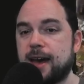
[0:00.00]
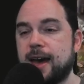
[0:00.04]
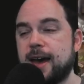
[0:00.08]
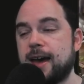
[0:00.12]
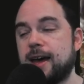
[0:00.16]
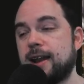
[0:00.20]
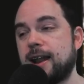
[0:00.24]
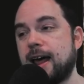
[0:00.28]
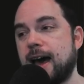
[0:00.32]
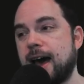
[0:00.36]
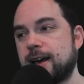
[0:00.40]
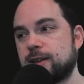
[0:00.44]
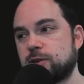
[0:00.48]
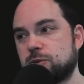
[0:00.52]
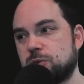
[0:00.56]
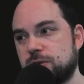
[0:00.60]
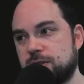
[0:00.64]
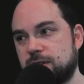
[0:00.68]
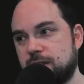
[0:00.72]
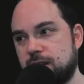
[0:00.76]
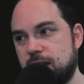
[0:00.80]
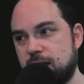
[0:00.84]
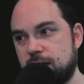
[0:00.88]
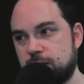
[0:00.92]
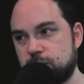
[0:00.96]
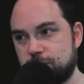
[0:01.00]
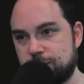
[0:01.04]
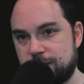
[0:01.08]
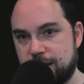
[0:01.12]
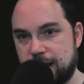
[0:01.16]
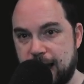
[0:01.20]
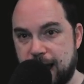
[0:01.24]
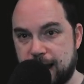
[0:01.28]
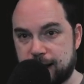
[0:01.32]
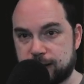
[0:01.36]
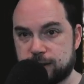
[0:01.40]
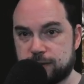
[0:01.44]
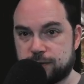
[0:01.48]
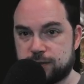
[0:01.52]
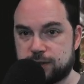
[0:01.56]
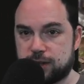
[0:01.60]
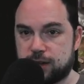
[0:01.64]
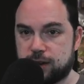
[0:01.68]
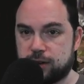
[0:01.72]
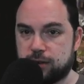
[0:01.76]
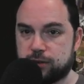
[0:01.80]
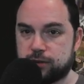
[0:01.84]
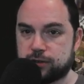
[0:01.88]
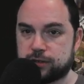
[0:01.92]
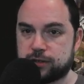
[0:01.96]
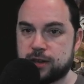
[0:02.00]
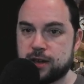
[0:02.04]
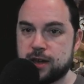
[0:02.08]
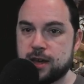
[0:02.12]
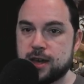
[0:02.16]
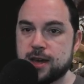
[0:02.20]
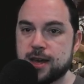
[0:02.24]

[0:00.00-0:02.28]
and as was the case with the active skills,